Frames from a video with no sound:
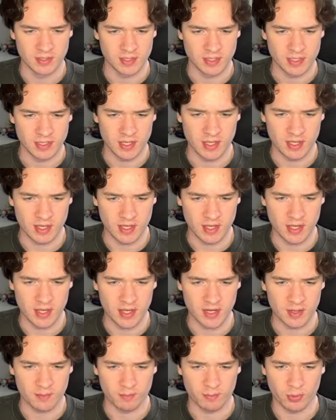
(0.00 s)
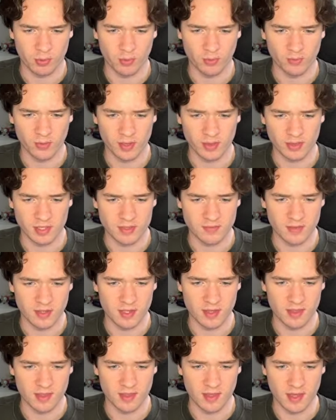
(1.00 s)
And I'd probably leave it
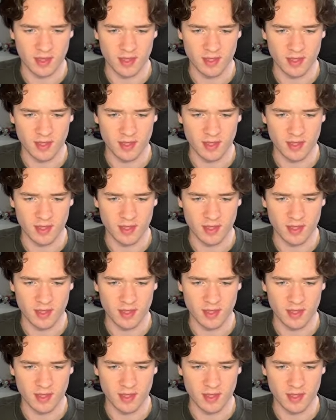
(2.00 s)
at that,